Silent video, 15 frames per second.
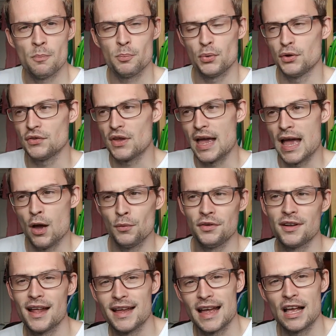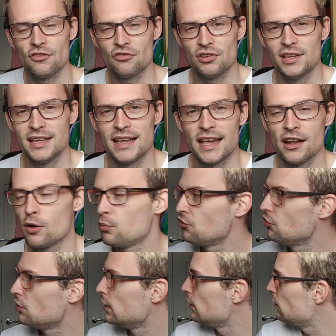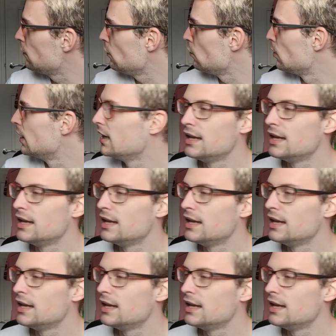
But how did I actually get an opportunity to